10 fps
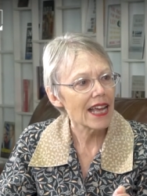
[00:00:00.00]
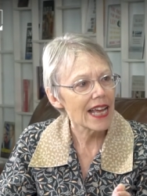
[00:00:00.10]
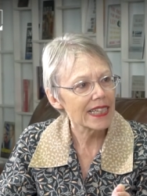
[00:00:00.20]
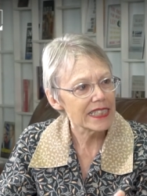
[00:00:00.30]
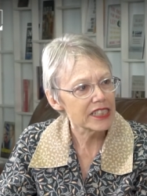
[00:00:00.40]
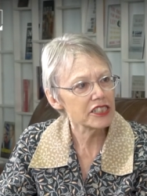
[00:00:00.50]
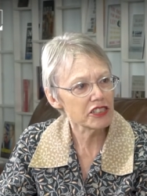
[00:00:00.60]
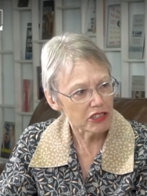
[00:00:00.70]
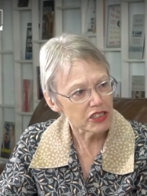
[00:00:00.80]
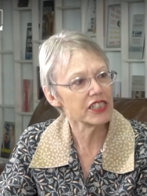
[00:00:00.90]
an
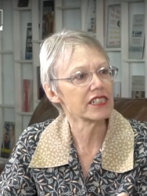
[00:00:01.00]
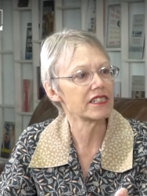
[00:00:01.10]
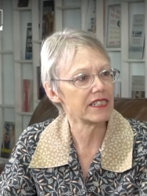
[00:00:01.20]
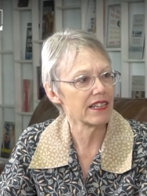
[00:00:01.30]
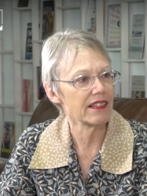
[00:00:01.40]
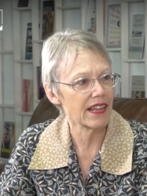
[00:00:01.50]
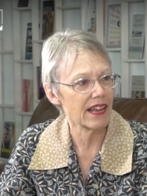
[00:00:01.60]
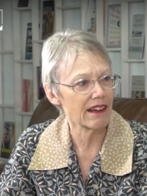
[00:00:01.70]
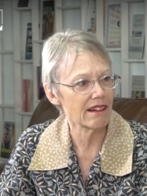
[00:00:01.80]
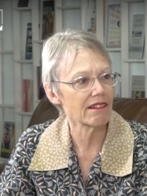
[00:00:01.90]
insurgency
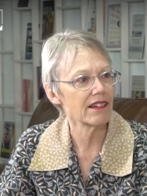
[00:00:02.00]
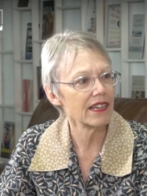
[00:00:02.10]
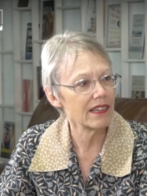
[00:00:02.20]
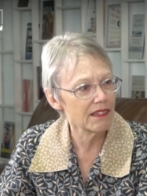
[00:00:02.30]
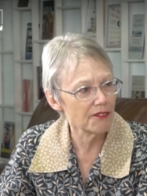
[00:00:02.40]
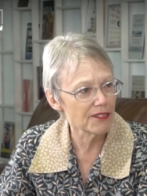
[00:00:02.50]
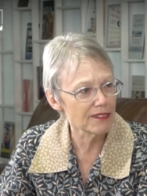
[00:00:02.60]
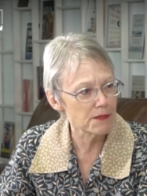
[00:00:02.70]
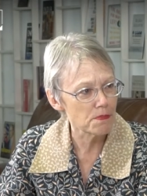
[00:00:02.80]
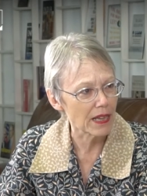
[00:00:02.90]
there in the
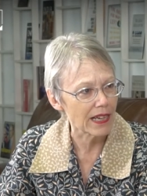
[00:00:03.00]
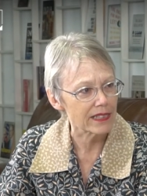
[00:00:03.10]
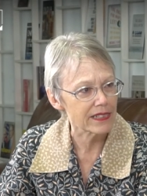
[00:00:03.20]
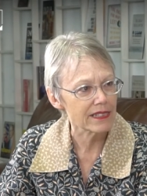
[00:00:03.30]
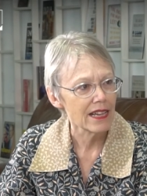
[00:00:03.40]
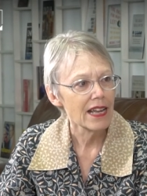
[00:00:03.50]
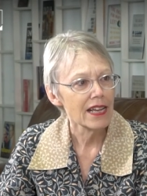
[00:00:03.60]
first place.